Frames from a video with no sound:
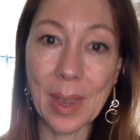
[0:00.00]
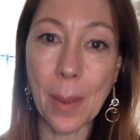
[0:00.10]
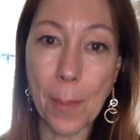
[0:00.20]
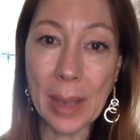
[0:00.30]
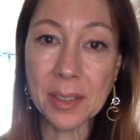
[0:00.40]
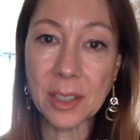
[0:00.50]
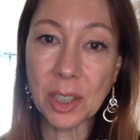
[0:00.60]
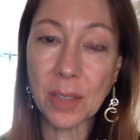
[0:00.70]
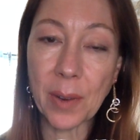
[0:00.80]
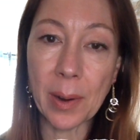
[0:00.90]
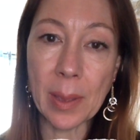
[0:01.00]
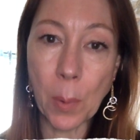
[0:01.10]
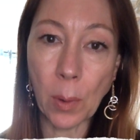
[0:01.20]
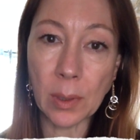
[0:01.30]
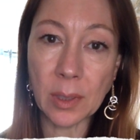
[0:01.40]
Message is very
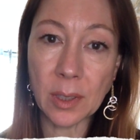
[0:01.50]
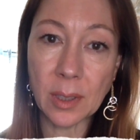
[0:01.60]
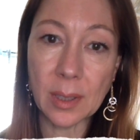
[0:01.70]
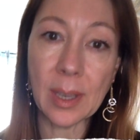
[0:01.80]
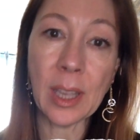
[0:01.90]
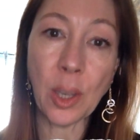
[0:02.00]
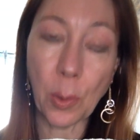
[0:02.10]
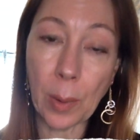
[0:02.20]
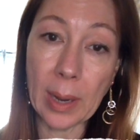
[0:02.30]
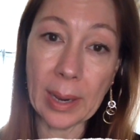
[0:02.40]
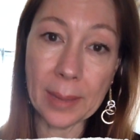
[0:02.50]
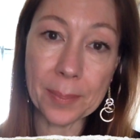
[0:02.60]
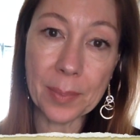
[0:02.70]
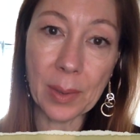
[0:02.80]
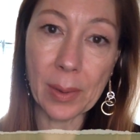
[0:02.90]
important in your writing.
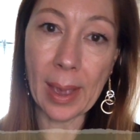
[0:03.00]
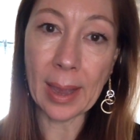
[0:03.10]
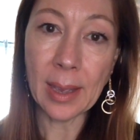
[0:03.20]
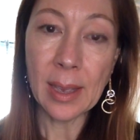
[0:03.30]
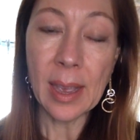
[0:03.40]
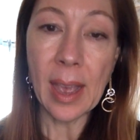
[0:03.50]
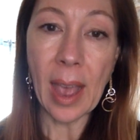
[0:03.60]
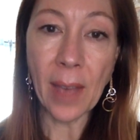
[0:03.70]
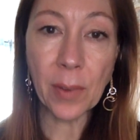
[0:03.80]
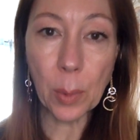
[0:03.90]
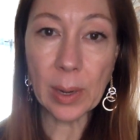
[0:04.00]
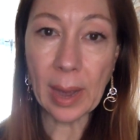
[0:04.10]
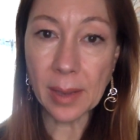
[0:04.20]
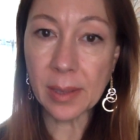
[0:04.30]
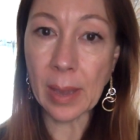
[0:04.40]
Okay, everyone
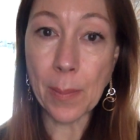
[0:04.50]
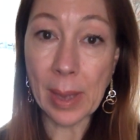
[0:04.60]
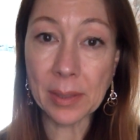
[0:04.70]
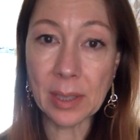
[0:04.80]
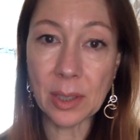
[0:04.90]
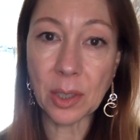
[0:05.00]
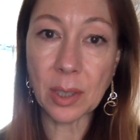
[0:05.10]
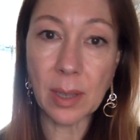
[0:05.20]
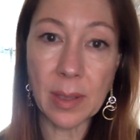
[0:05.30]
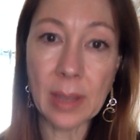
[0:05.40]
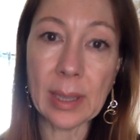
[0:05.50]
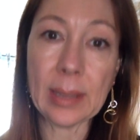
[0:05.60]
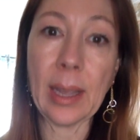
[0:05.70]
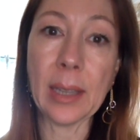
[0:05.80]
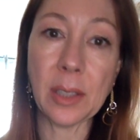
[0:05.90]
has a message that
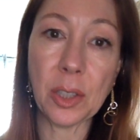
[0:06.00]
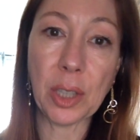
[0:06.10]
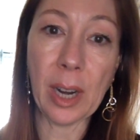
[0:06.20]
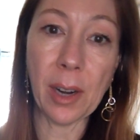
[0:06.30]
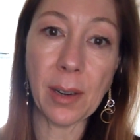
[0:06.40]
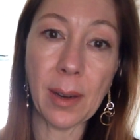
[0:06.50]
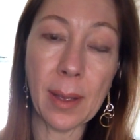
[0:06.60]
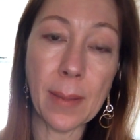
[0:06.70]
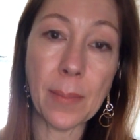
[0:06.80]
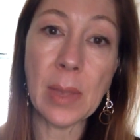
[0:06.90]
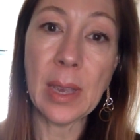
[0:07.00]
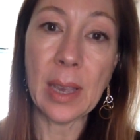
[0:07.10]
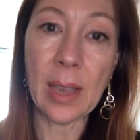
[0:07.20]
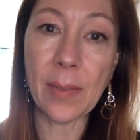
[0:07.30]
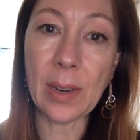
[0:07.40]
they'd like to share. Um,
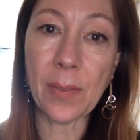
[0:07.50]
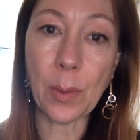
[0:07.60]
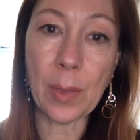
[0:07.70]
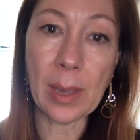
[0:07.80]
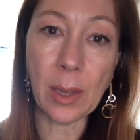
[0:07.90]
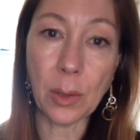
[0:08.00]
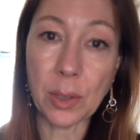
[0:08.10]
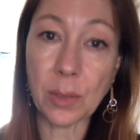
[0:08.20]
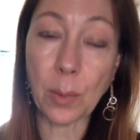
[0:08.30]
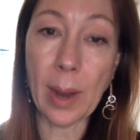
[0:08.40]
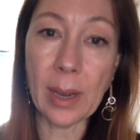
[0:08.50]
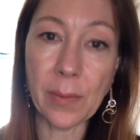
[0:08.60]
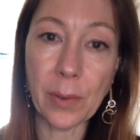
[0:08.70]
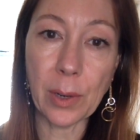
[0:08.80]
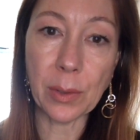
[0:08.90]
even if you think you're just
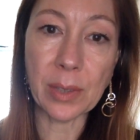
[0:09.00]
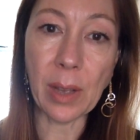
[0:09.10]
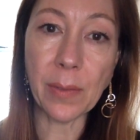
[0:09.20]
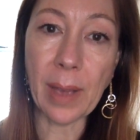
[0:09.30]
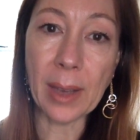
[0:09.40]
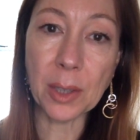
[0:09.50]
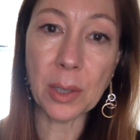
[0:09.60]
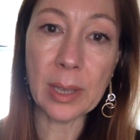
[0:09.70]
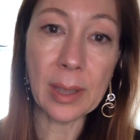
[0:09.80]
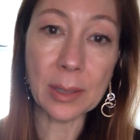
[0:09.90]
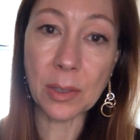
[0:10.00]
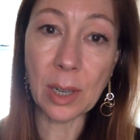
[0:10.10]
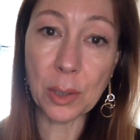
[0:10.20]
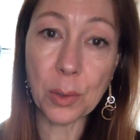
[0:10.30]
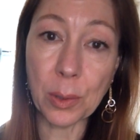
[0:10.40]
writing for yourself, actually, that's
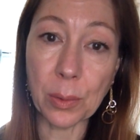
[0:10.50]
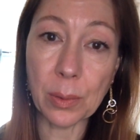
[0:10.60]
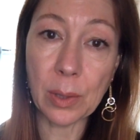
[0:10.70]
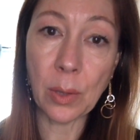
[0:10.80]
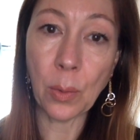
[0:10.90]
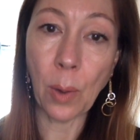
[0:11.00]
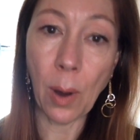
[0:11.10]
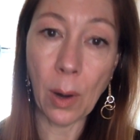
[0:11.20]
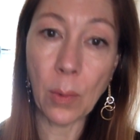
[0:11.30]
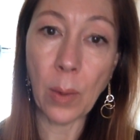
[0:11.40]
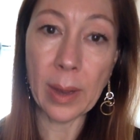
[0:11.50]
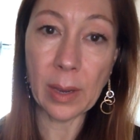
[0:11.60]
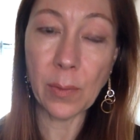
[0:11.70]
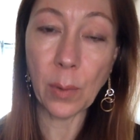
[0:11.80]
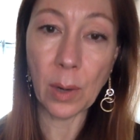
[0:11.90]
not true. You are
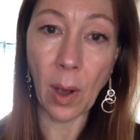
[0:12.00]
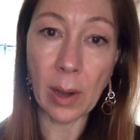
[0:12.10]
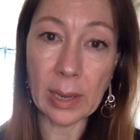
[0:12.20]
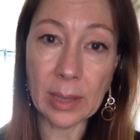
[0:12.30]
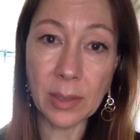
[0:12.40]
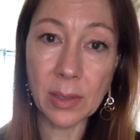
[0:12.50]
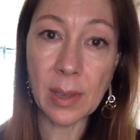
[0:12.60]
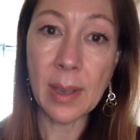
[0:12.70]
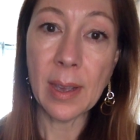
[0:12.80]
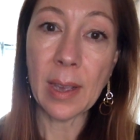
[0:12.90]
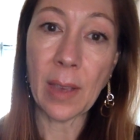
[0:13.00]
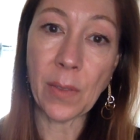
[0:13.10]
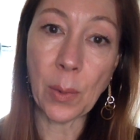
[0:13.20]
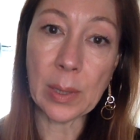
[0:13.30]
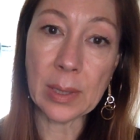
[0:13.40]
writing for an audience.
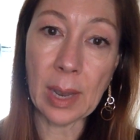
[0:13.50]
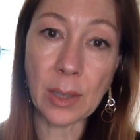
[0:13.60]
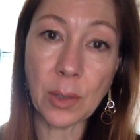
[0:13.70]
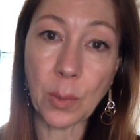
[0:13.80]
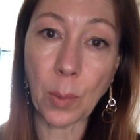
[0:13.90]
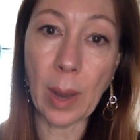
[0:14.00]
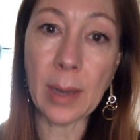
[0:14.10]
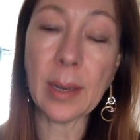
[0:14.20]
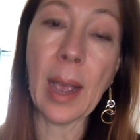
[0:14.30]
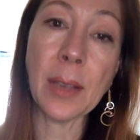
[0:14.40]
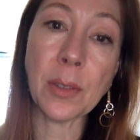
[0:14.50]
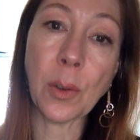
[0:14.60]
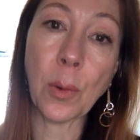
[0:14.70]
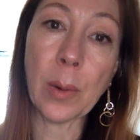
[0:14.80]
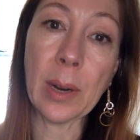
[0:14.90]
If you intend to write as a
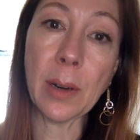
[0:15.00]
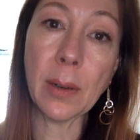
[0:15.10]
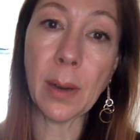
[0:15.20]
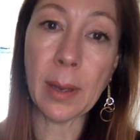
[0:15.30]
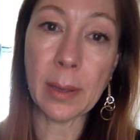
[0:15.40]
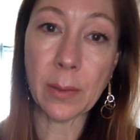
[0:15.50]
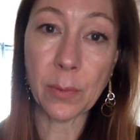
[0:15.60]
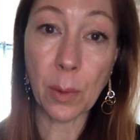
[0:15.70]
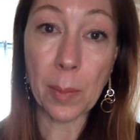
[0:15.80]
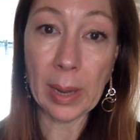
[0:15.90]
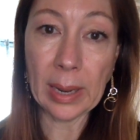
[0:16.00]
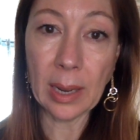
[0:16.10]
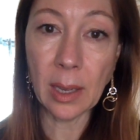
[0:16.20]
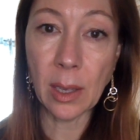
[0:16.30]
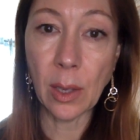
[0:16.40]
career uh, for
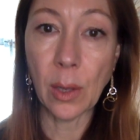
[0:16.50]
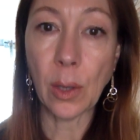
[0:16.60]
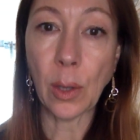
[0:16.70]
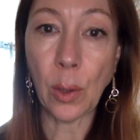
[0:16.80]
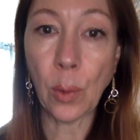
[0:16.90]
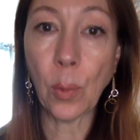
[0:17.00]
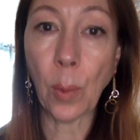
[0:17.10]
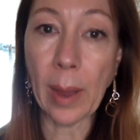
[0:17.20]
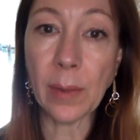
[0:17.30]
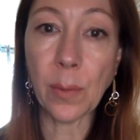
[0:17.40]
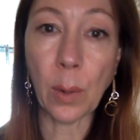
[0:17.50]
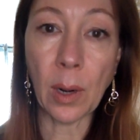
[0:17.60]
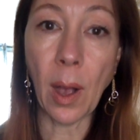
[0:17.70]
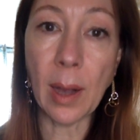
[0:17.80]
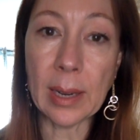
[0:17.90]
money, you write for
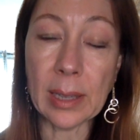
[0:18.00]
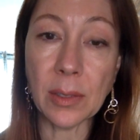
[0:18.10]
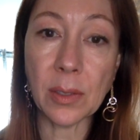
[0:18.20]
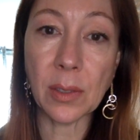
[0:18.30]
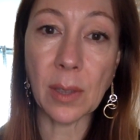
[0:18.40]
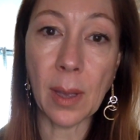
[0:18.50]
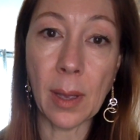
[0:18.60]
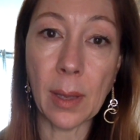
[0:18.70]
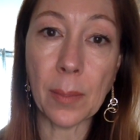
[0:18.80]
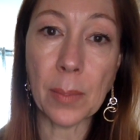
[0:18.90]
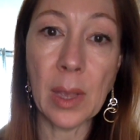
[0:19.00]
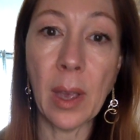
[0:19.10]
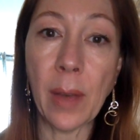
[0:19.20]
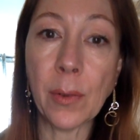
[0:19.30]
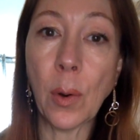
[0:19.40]
an audience. Um,
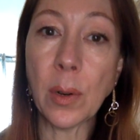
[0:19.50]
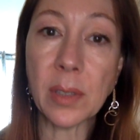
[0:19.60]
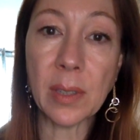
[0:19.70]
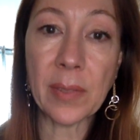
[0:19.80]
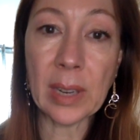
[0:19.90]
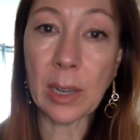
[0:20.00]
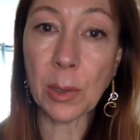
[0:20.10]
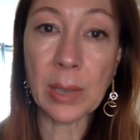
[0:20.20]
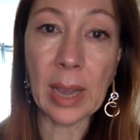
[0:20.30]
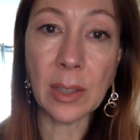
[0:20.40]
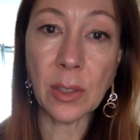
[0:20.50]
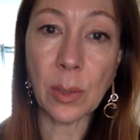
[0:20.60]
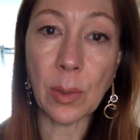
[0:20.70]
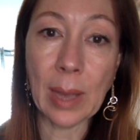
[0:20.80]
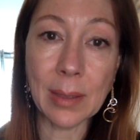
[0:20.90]
of course, if it entertains
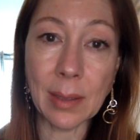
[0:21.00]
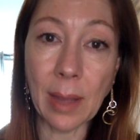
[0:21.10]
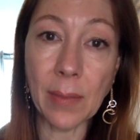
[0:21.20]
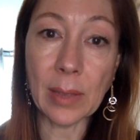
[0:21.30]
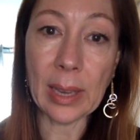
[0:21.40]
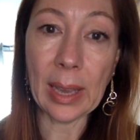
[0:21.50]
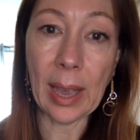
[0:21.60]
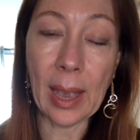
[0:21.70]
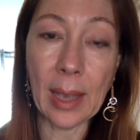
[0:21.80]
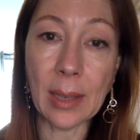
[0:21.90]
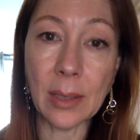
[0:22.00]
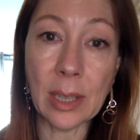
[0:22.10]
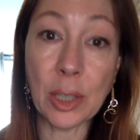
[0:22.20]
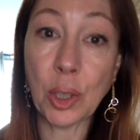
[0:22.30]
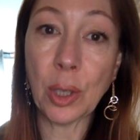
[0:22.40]
you, that's lovely, and
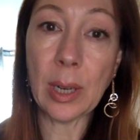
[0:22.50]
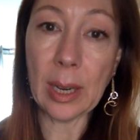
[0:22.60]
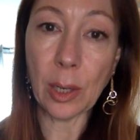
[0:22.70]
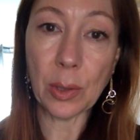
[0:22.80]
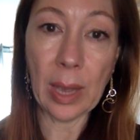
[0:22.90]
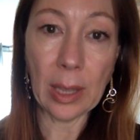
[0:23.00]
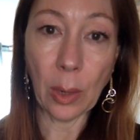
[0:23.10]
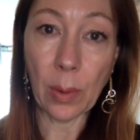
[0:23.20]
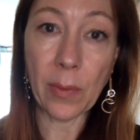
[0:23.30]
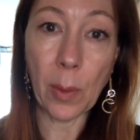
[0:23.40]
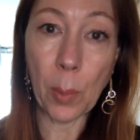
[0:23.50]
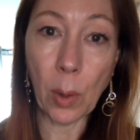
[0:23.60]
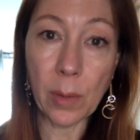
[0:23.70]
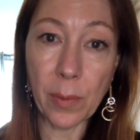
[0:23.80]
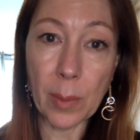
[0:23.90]
it should entertain you. If you're
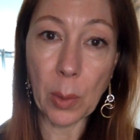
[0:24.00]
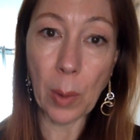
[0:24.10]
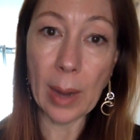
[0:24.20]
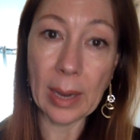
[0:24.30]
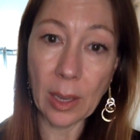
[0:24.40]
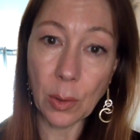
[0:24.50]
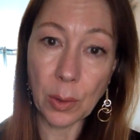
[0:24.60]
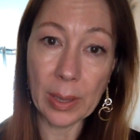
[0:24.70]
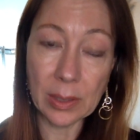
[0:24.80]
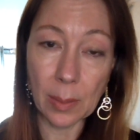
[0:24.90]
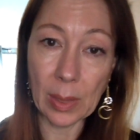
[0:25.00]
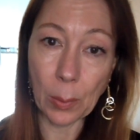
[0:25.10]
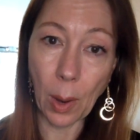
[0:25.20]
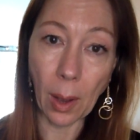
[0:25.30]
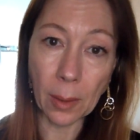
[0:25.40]
bored from your writing, you're doing
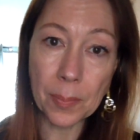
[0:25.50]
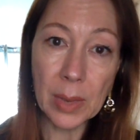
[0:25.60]
something wrong.